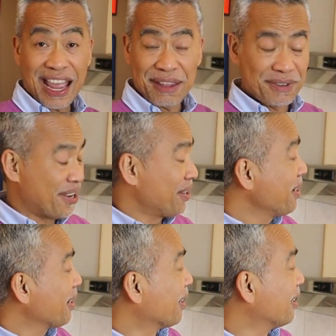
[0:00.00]
I got
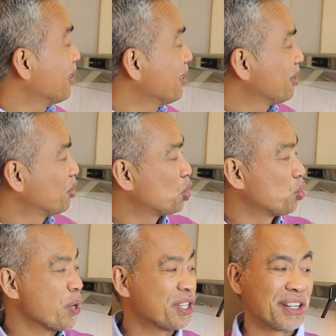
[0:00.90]
here to
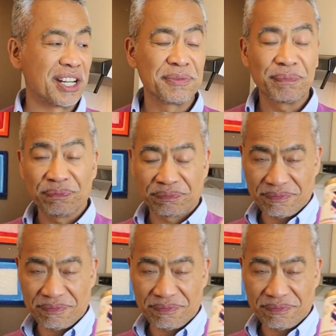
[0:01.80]
sweeten it,